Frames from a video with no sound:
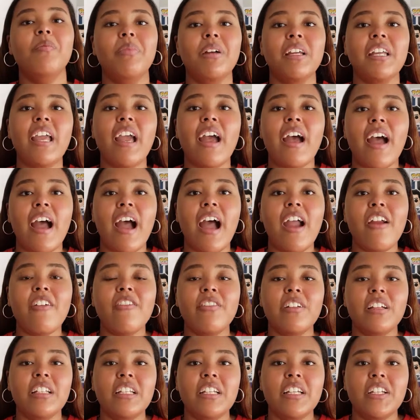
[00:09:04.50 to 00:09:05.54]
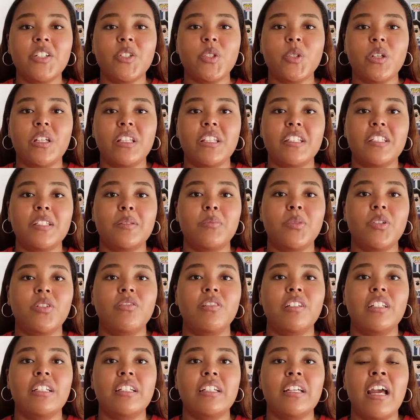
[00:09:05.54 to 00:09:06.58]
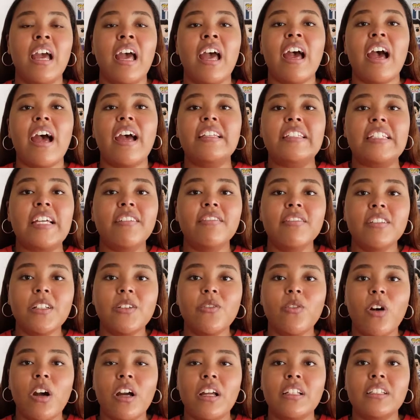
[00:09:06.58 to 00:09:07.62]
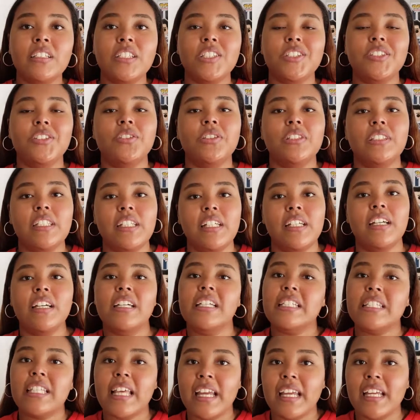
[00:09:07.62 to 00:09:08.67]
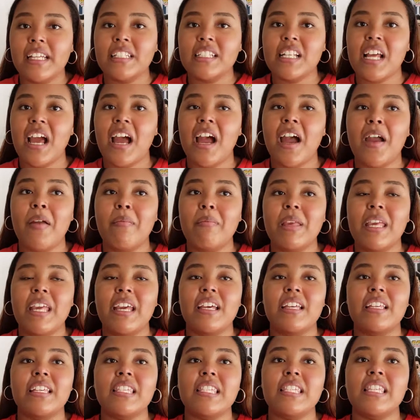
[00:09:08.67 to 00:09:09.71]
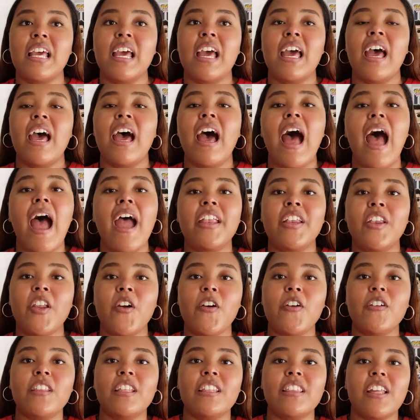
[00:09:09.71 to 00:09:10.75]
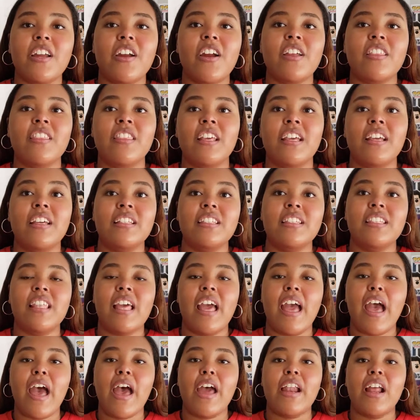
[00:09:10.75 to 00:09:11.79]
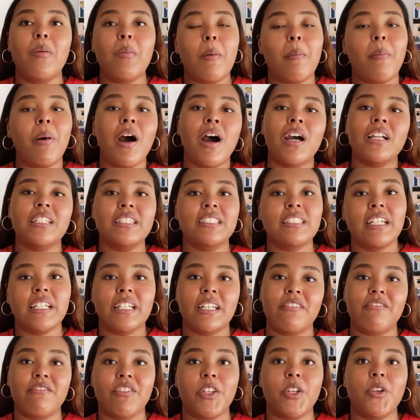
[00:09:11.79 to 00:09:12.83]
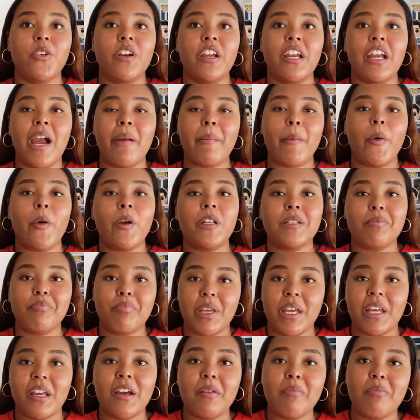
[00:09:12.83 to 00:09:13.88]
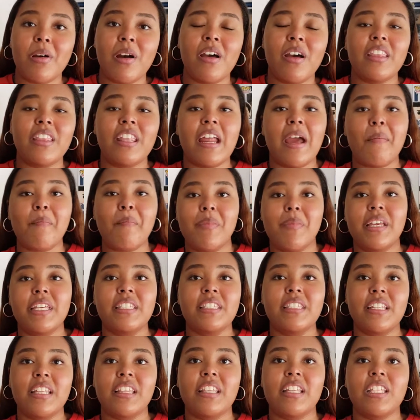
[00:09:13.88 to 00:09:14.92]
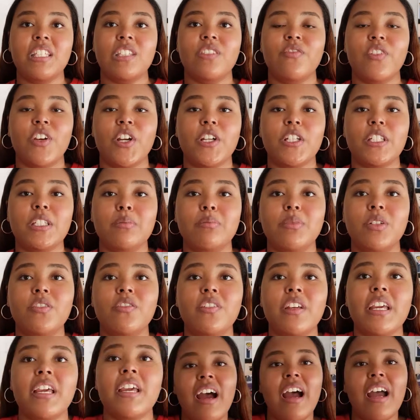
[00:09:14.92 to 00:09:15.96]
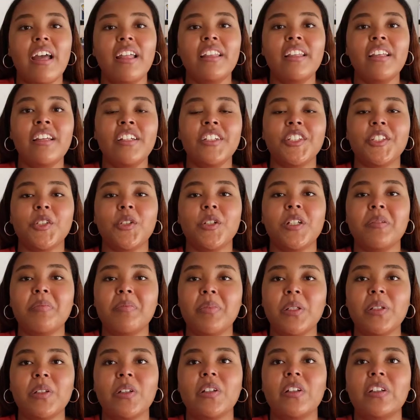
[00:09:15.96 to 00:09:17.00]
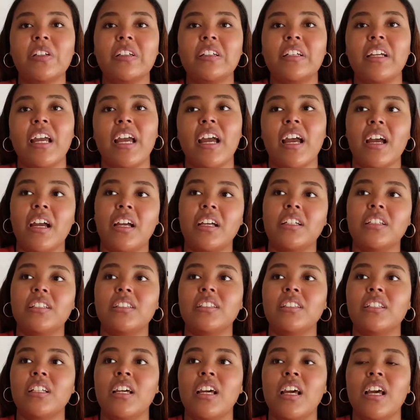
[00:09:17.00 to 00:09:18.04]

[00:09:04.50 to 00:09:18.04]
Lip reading: But yeah, I really enjoyed this movie. I definitely want to see it a second time because I know that there are things that upon a second viewing I'm going to pick up on that I missed in this first movie. I think Jordan Peele has